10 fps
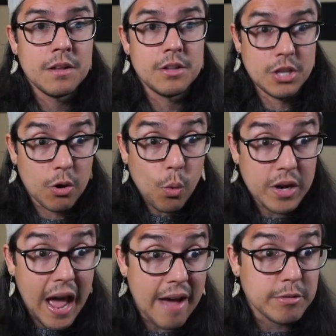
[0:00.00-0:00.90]
they're going
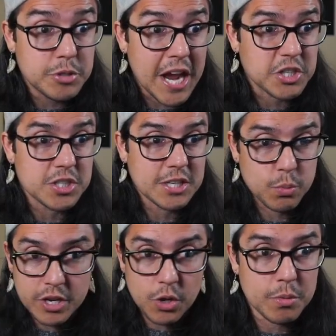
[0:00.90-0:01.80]
to have objections. That's
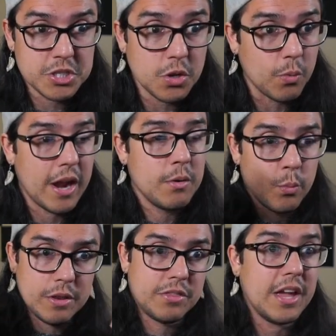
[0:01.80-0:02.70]
what humans do, right?
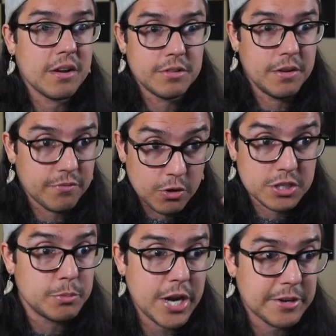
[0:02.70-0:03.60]
We think of the first
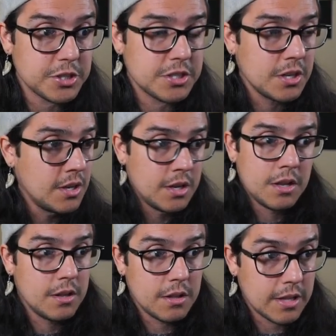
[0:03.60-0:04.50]
objections
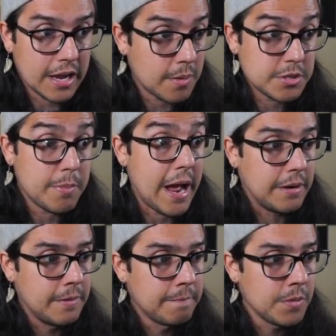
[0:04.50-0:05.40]
that come to mind.
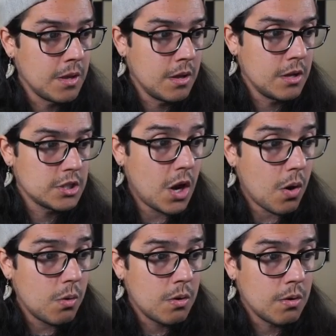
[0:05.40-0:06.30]

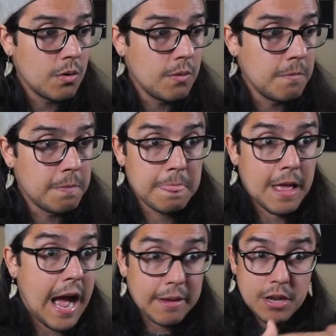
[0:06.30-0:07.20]
So
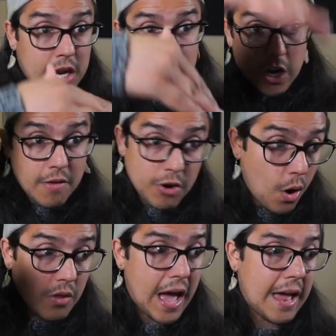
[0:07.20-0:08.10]
I cover
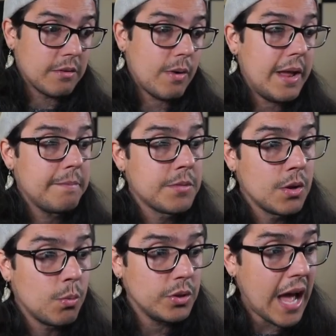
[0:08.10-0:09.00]
all that, right?
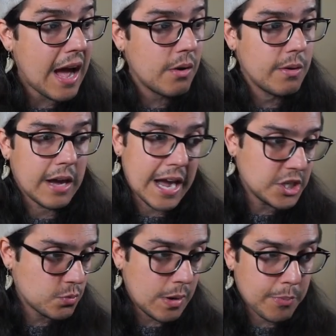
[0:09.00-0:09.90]
Well, now I
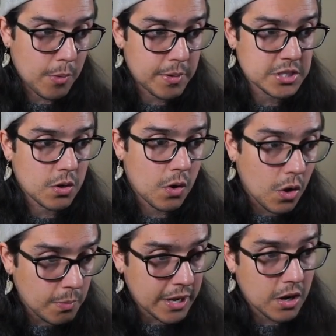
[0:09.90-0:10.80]
just repurpose
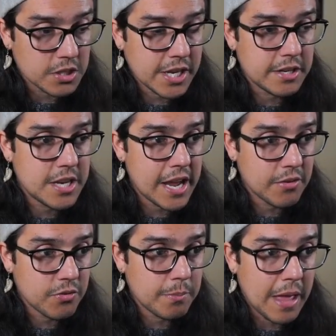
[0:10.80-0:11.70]
all my content taken
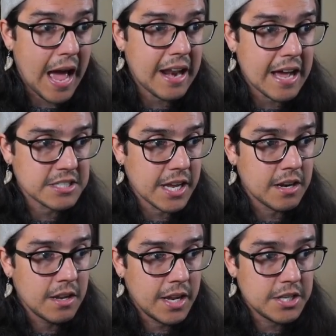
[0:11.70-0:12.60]
from that asset
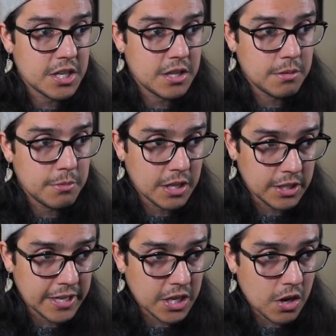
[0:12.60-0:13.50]
into the
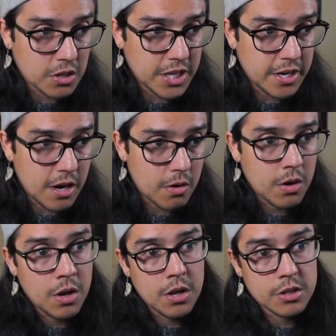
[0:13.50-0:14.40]
LinkedIn content here,
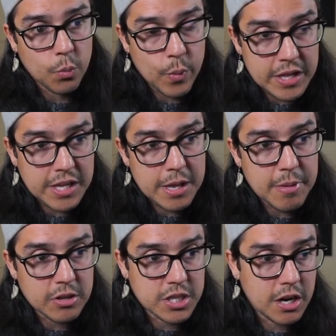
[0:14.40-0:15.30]
the weekly
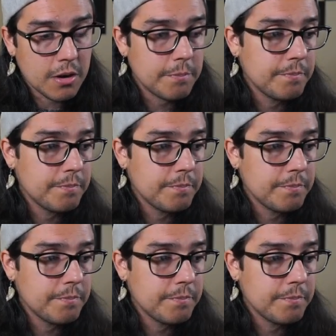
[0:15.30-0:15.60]
emails here.